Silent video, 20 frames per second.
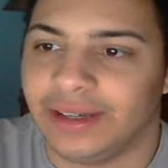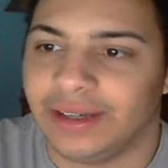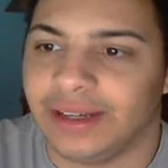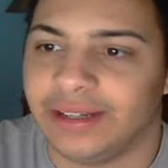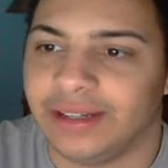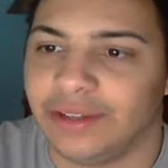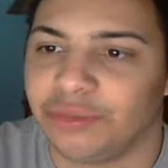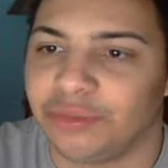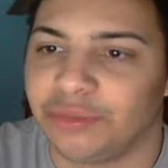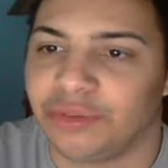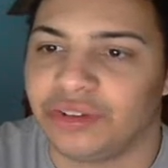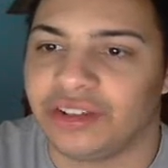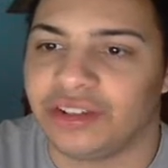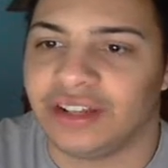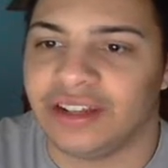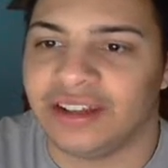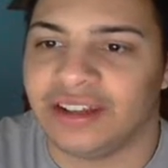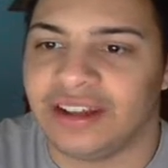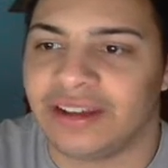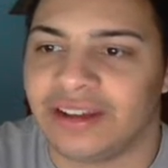And this was at
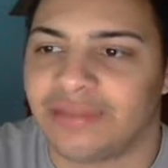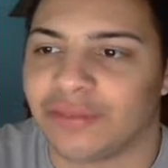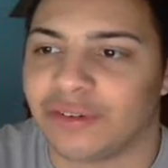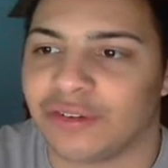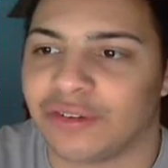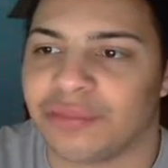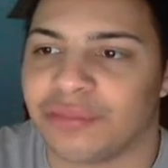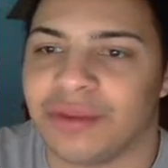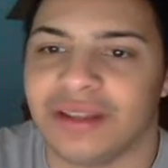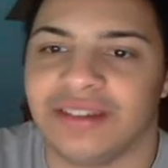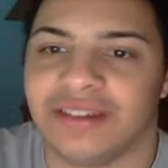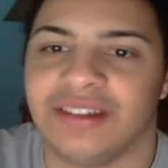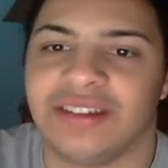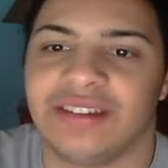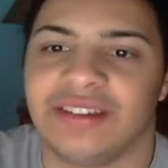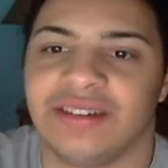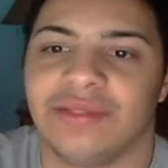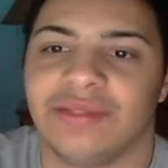an Air Force base east of